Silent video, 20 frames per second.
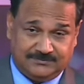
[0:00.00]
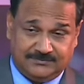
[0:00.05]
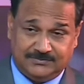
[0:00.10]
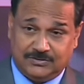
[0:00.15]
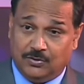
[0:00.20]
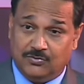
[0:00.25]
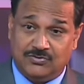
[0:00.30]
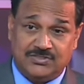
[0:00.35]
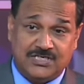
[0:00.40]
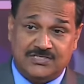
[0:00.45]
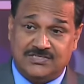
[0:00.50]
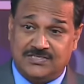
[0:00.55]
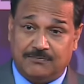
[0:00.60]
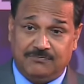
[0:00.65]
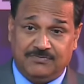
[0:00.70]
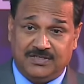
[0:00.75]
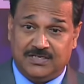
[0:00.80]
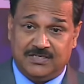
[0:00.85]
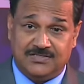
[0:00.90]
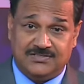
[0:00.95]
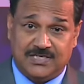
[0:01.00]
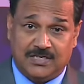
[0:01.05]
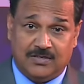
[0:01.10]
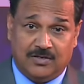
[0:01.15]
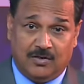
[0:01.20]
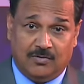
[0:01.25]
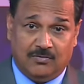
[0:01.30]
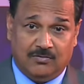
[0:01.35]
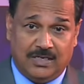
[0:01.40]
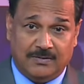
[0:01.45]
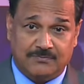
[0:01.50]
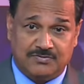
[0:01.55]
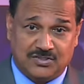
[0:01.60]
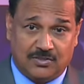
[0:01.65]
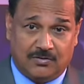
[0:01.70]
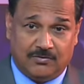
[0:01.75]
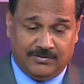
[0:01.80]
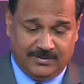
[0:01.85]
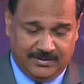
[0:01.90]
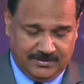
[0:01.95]
Don't say something and say, oh, I'm
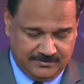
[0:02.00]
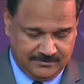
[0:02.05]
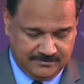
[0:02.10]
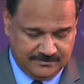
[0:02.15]
sorry.